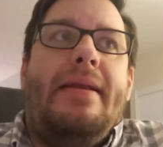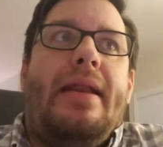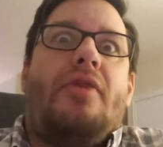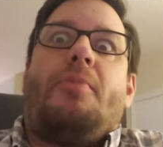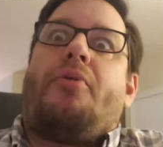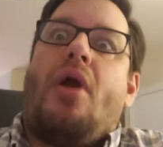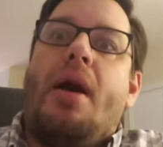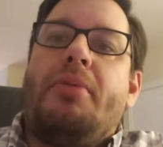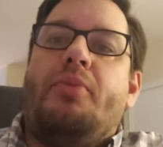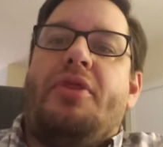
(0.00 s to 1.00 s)
Now, the
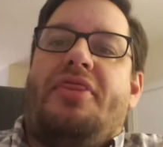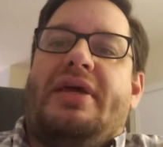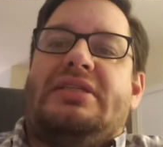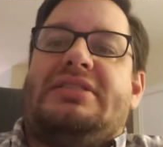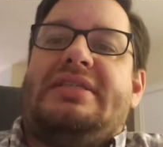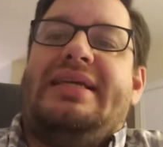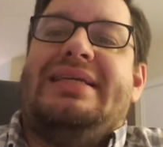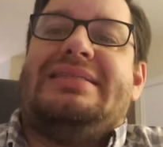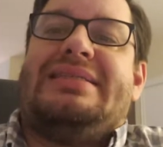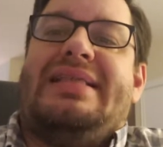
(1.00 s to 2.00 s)
problem with this
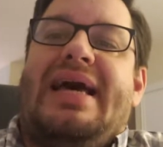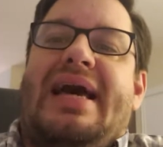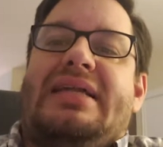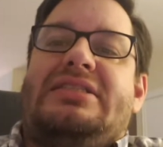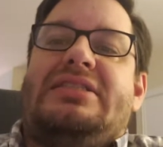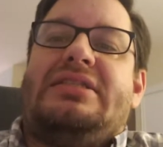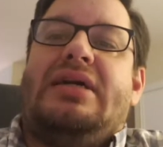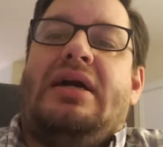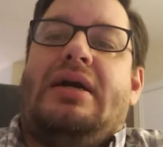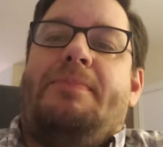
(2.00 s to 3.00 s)
is that
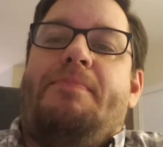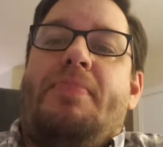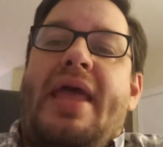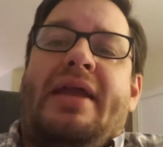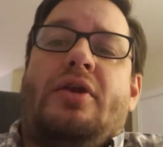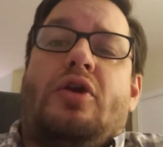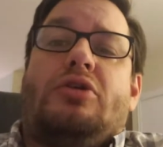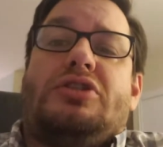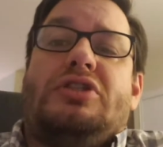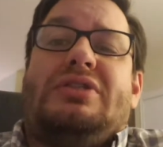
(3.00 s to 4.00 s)

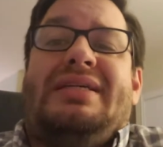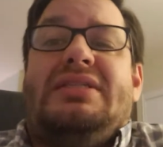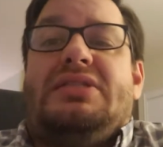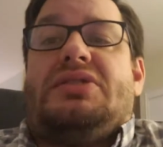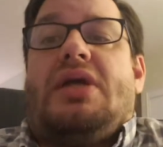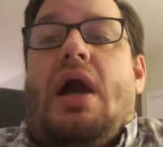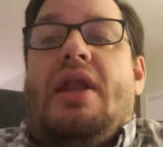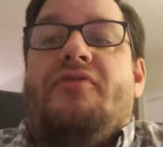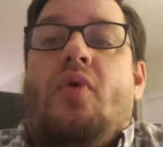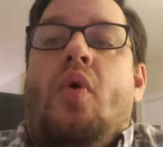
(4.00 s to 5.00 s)
NCurses is
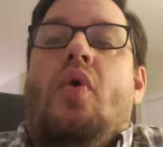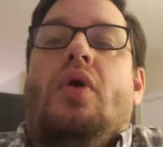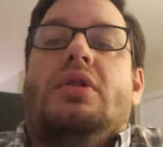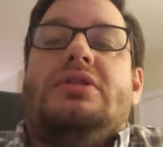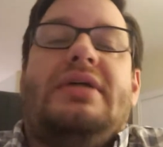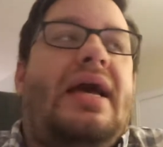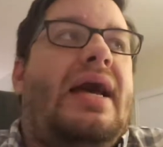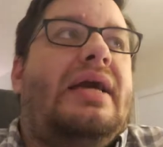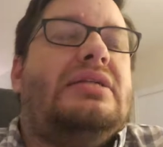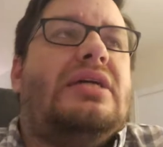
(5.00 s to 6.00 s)
kind of old,
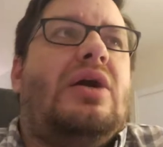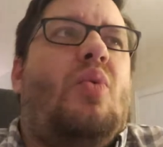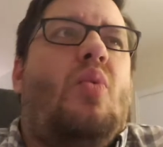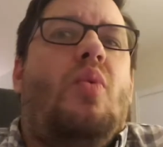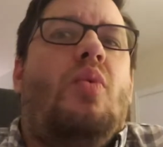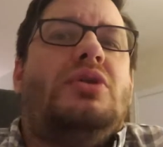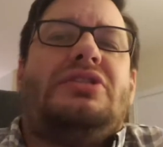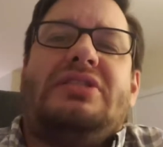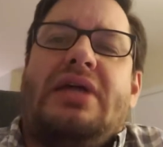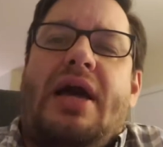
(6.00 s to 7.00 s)
and was
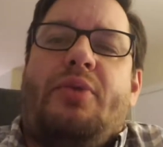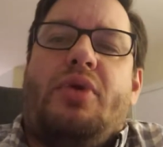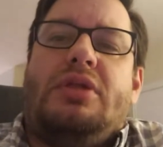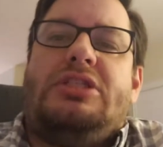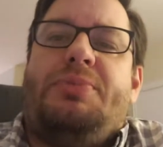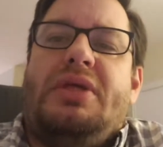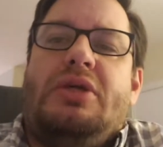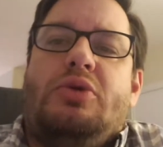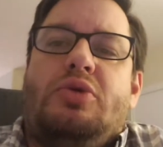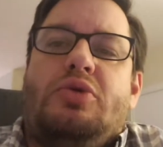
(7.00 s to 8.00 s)
designed really to be
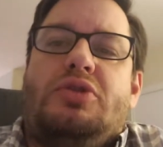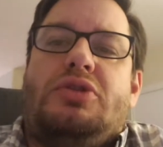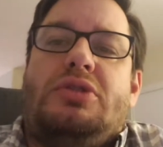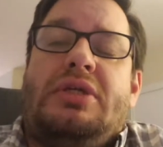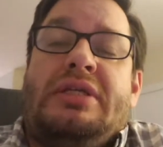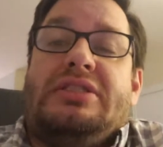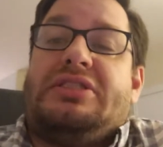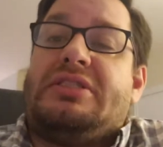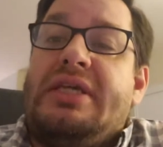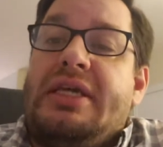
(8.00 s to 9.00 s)
used in
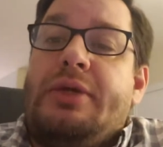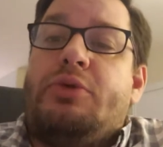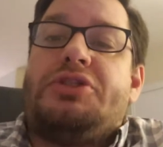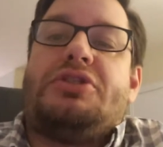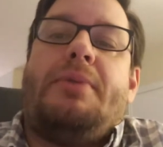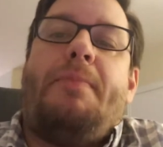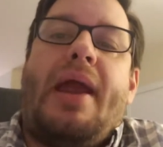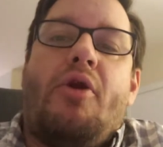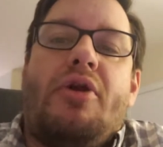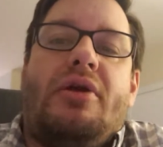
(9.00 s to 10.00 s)
C, which is an
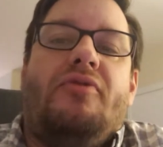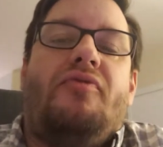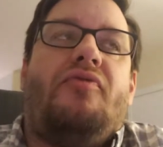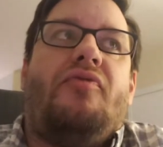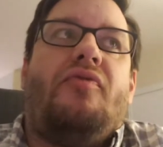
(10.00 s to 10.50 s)
imperative